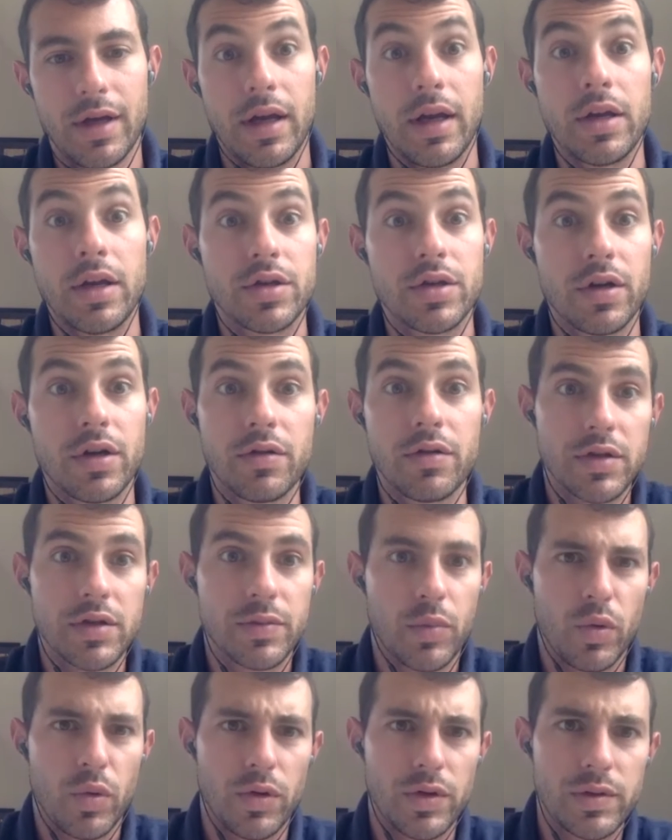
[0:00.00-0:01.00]
In endurance
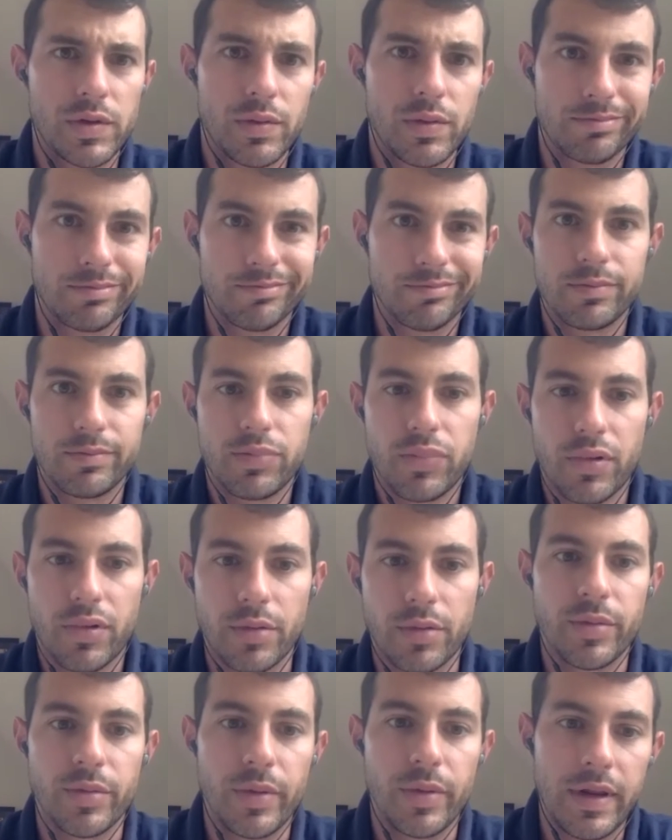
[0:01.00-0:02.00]
sports, well,
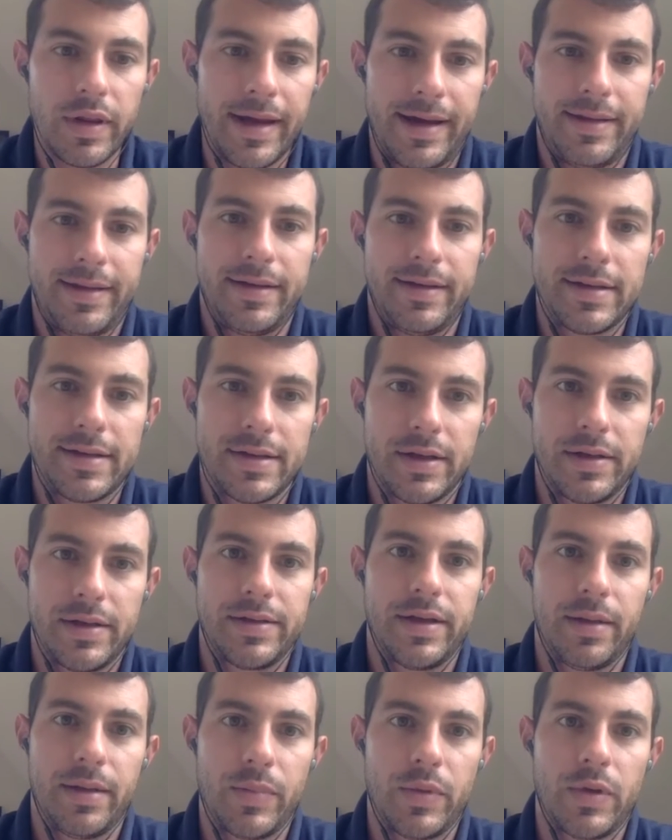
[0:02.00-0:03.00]
probably the athletes
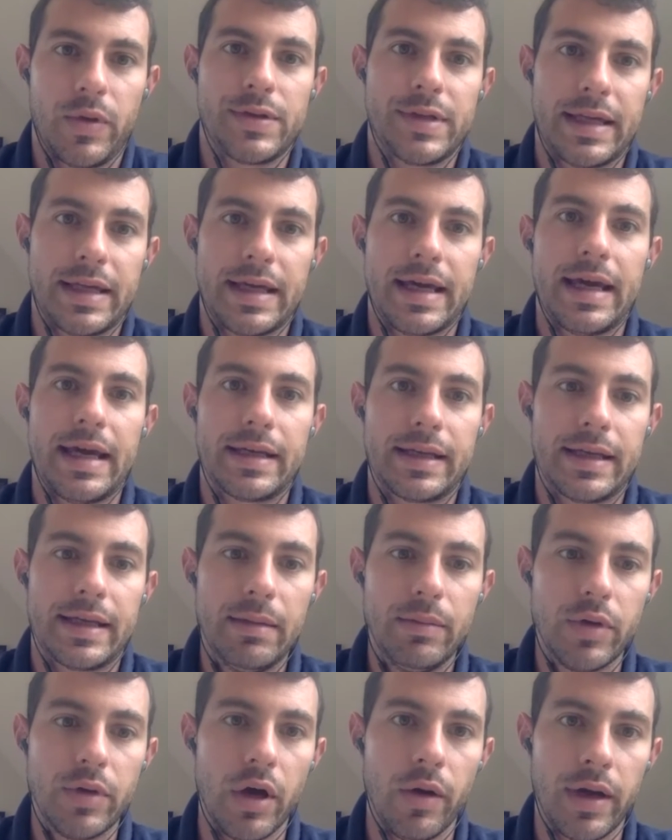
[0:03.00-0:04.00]
signed up because they can
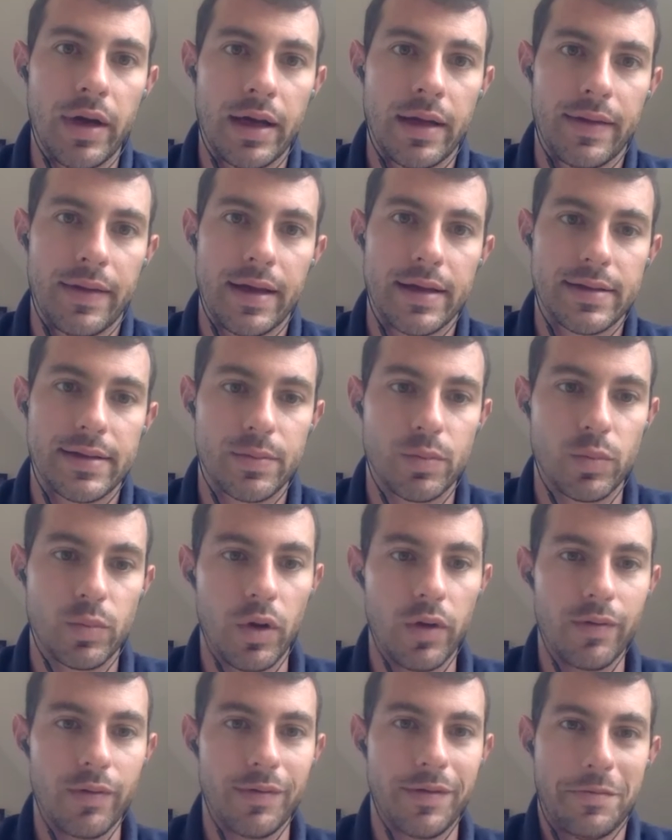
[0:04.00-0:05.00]
keep going and that's
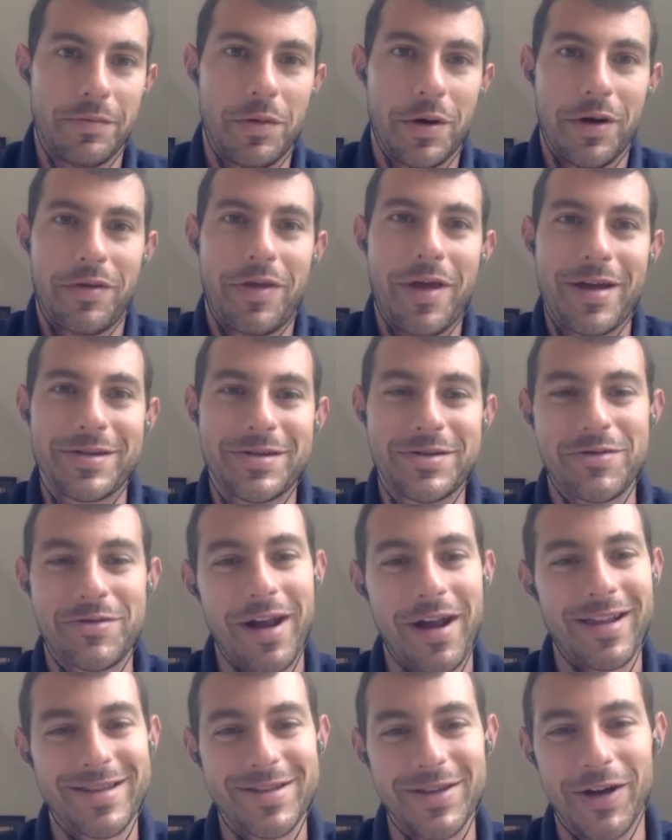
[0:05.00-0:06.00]
what one of their
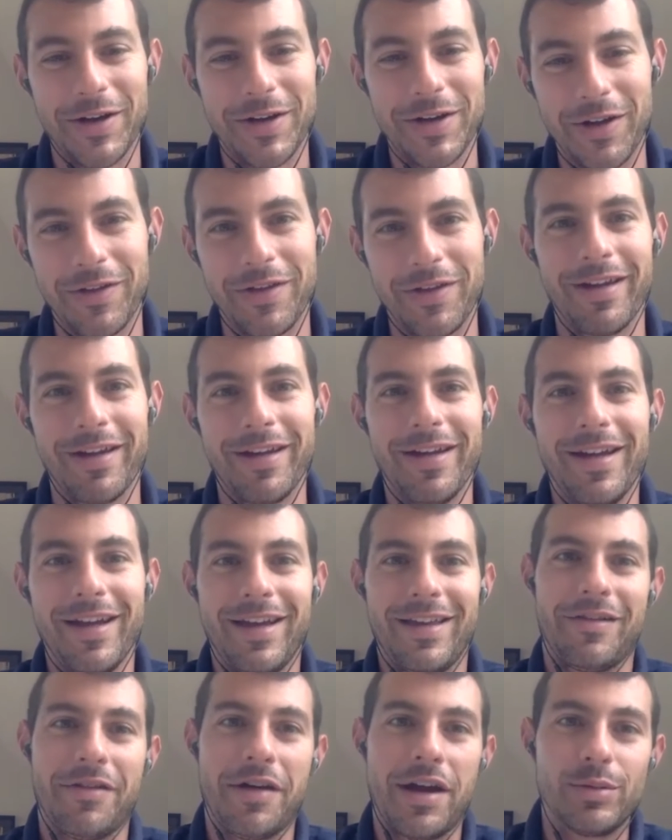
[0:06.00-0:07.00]
strengths are. You know,
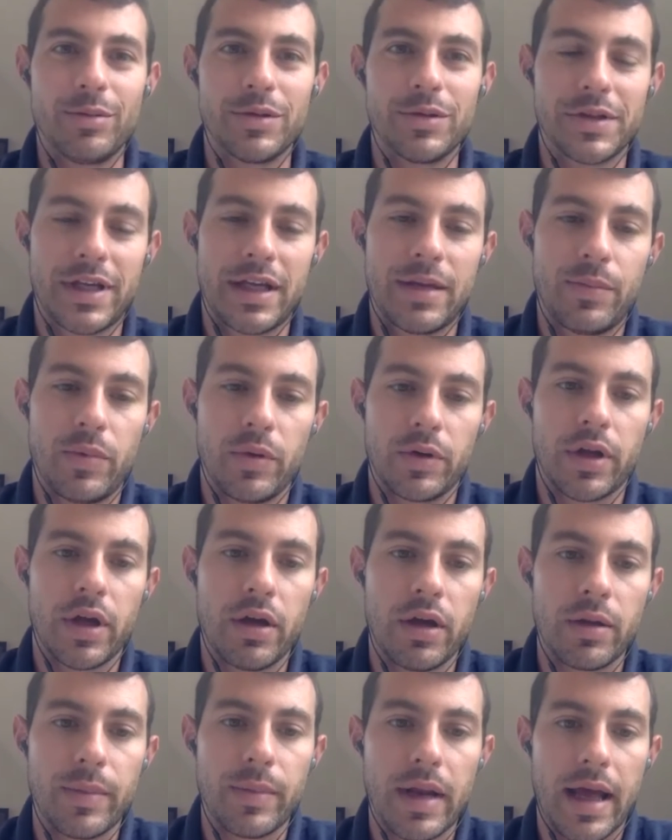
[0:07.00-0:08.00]
they're able to keep on
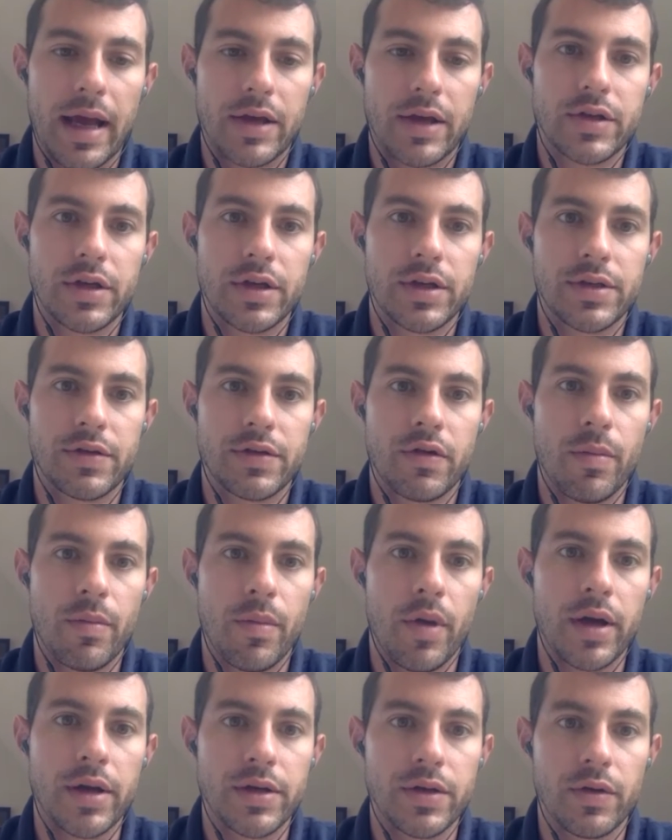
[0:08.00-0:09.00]
going, but actually just a
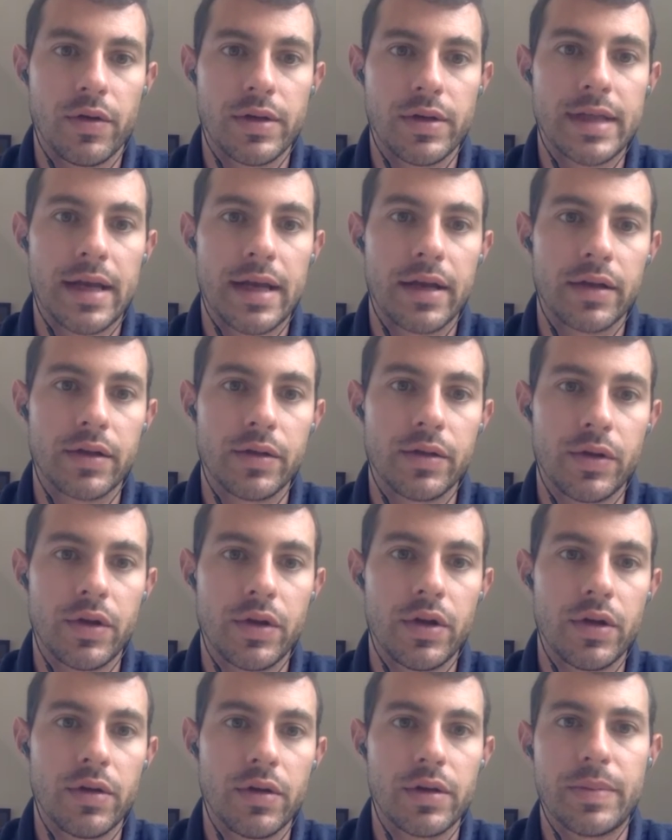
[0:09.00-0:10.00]
reminder on a technical
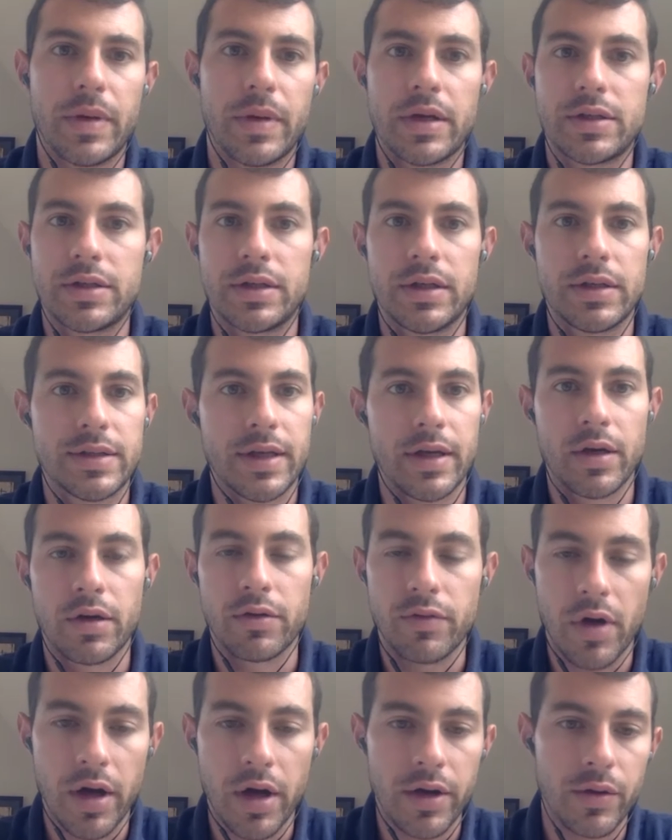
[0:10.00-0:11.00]
cue, especially say in
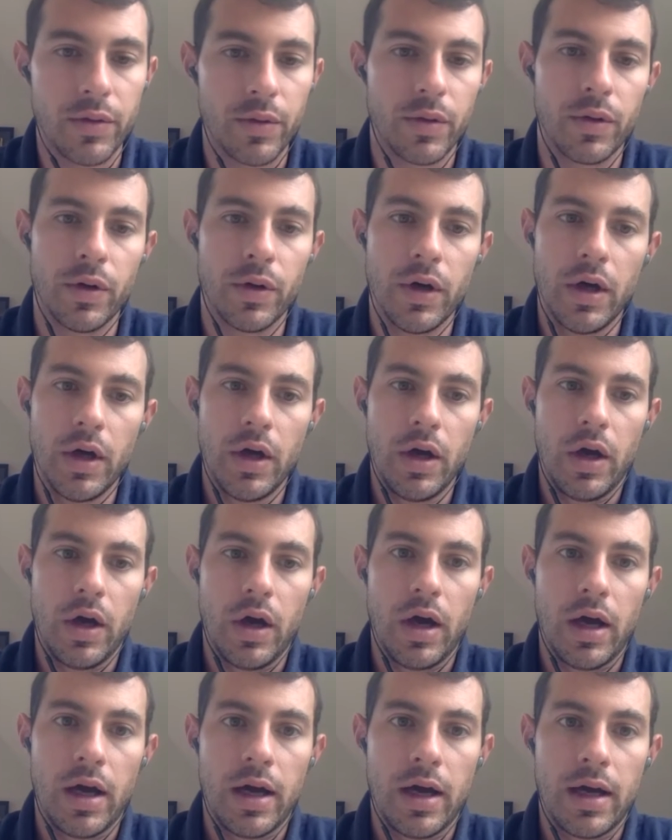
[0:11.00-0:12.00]
a run, or
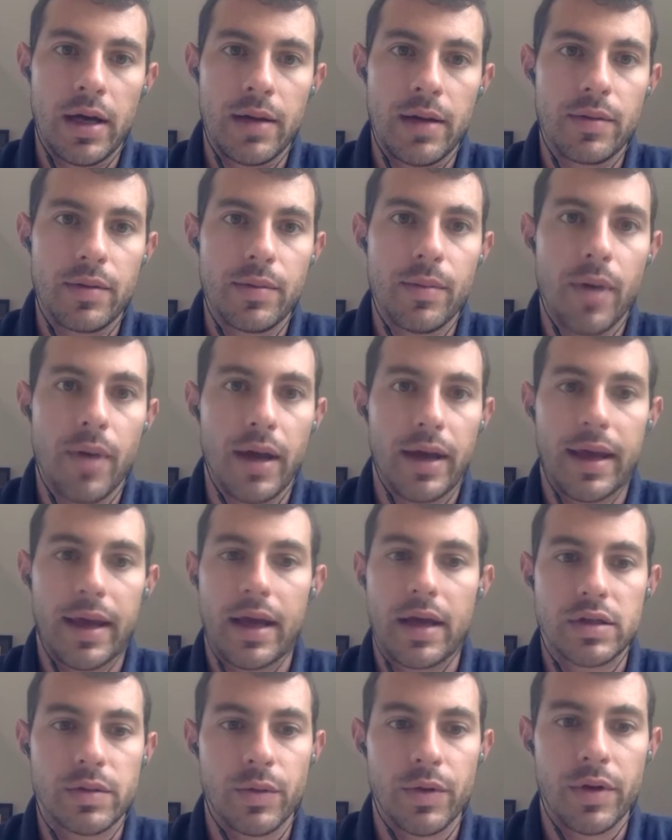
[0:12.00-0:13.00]
you might
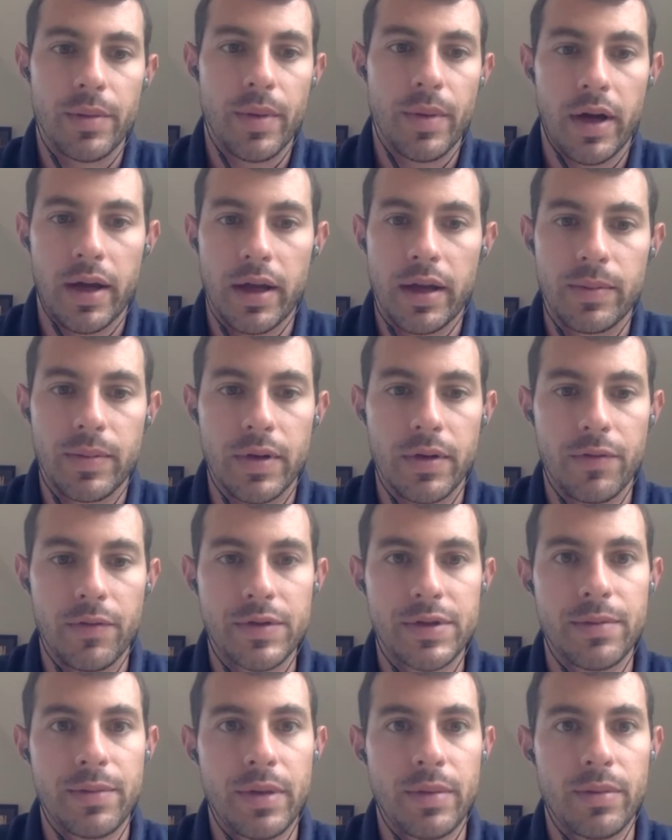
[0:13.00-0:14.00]
catch them on the bike, but
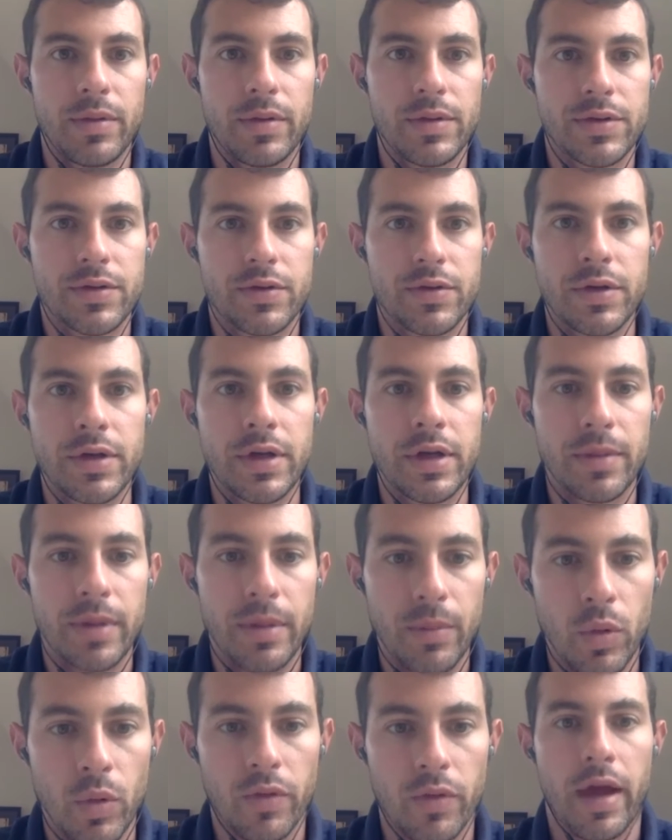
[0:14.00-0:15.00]
obviously people are screwed in a
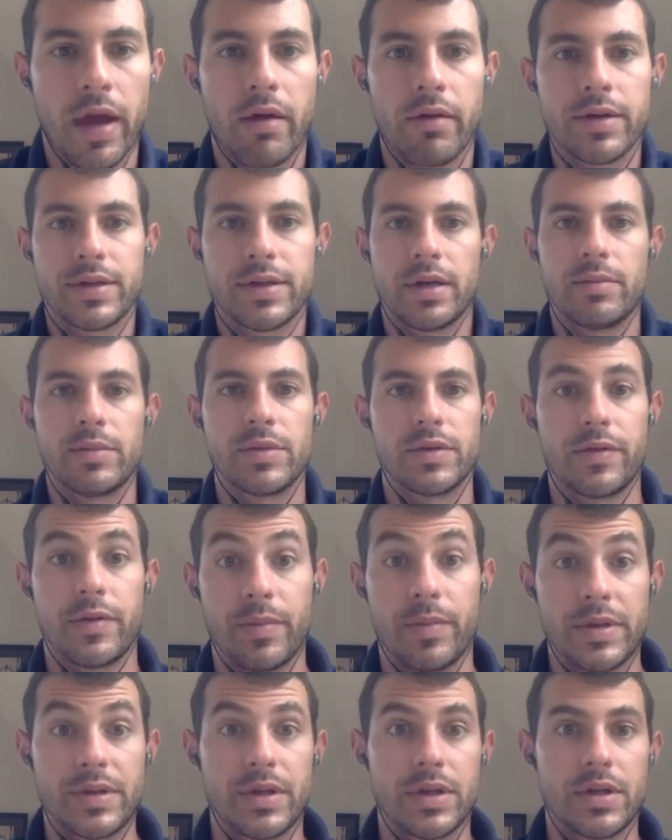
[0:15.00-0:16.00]
bit more there in terms of
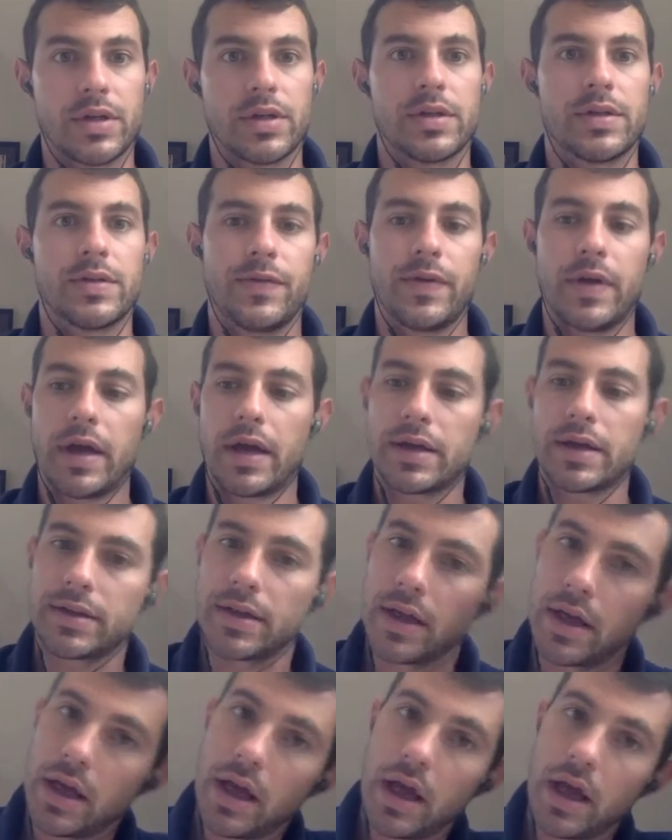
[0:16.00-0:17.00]
the position is fixed.